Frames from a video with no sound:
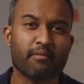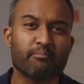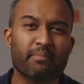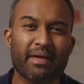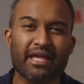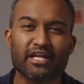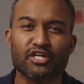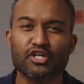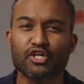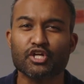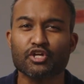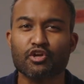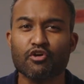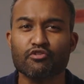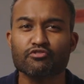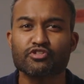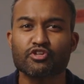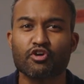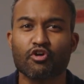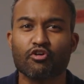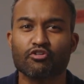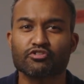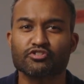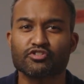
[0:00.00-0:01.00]
Picture those
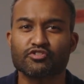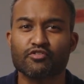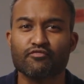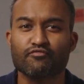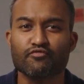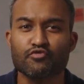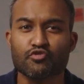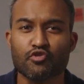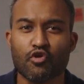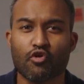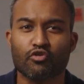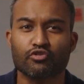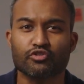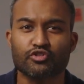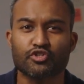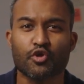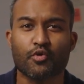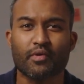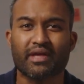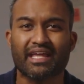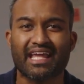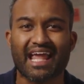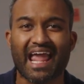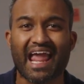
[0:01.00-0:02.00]
costs of not
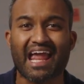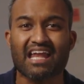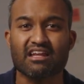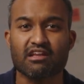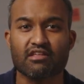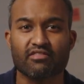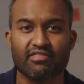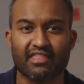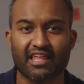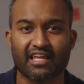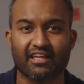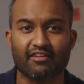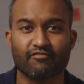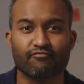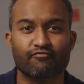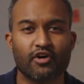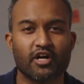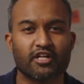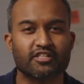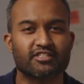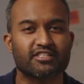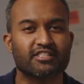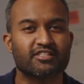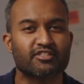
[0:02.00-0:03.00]
doing anything
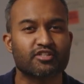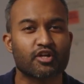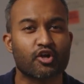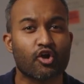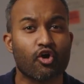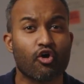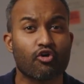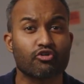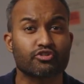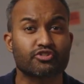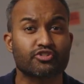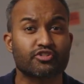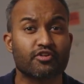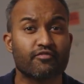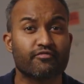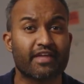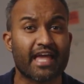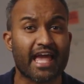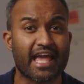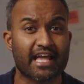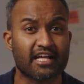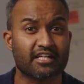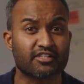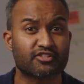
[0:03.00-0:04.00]
versus the cost of
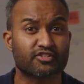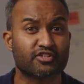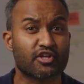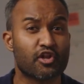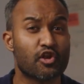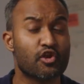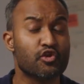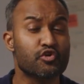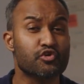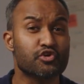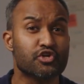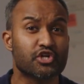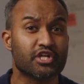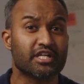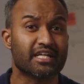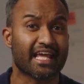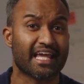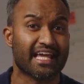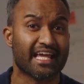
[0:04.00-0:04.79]
getting a solution